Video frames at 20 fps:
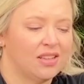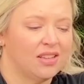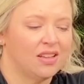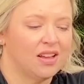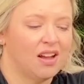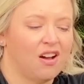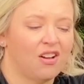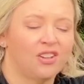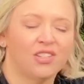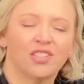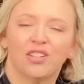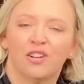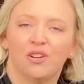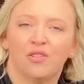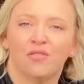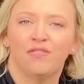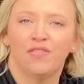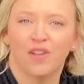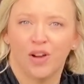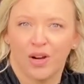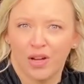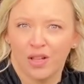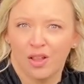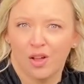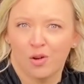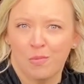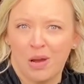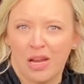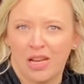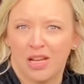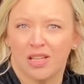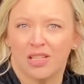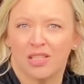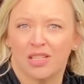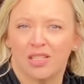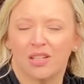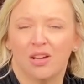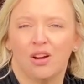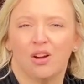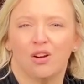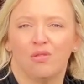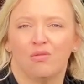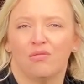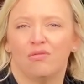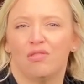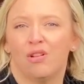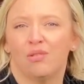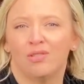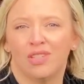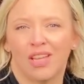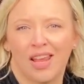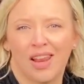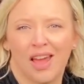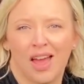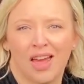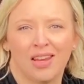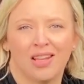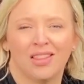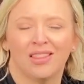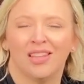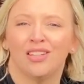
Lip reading: also very low maintenance, so no deadheading.